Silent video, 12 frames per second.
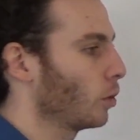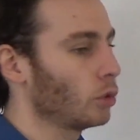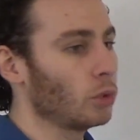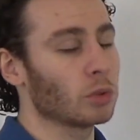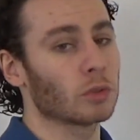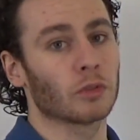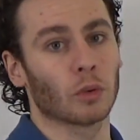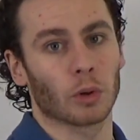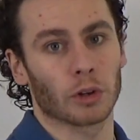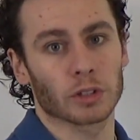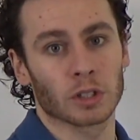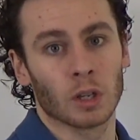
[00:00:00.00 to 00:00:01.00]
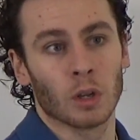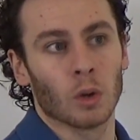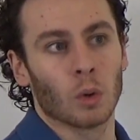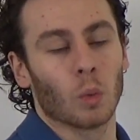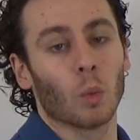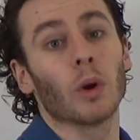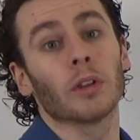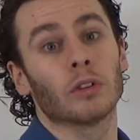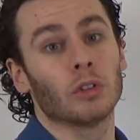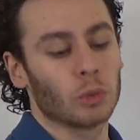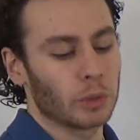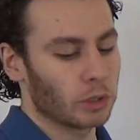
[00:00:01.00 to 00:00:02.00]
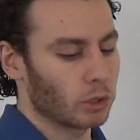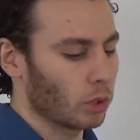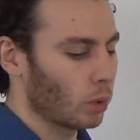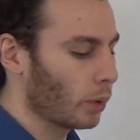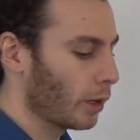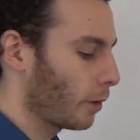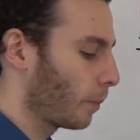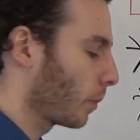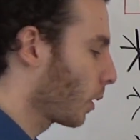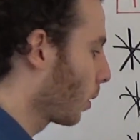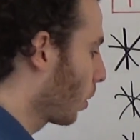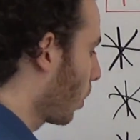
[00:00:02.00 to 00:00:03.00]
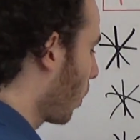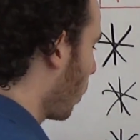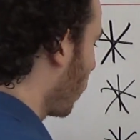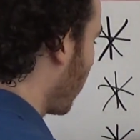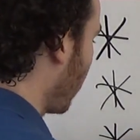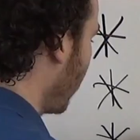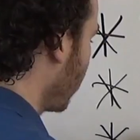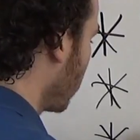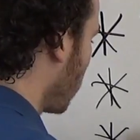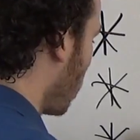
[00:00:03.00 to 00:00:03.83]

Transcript: don't use force, what do we do? Well, what I like to